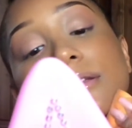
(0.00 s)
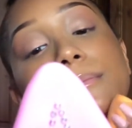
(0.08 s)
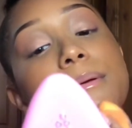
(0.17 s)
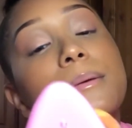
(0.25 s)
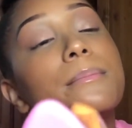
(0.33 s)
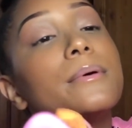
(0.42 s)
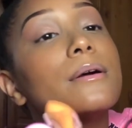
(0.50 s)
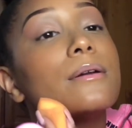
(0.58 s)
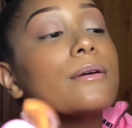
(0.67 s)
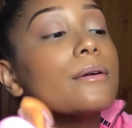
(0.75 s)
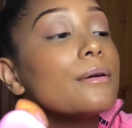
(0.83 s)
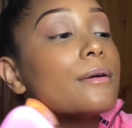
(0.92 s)
a bit
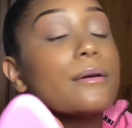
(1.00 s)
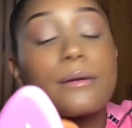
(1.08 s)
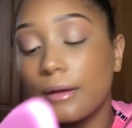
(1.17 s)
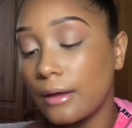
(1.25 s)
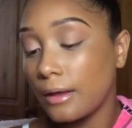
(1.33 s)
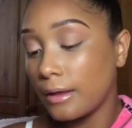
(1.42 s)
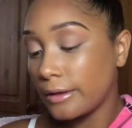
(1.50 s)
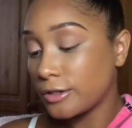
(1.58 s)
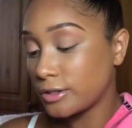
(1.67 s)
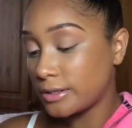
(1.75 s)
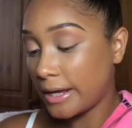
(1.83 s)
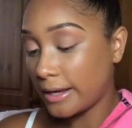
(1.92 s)
better.
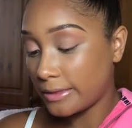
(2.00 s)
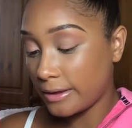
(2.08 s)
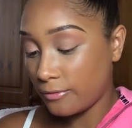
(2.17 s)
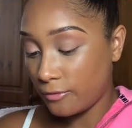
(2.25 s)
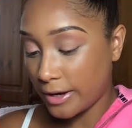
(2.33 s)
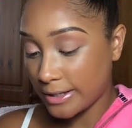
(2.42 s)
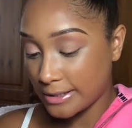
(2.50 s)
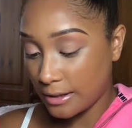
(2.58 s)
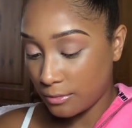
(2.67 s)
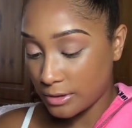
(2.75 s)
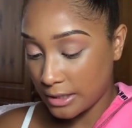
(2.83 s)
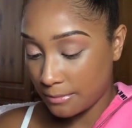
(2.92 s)
Just take the rest that
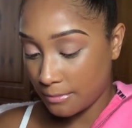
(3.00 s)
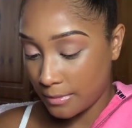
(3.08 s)
was in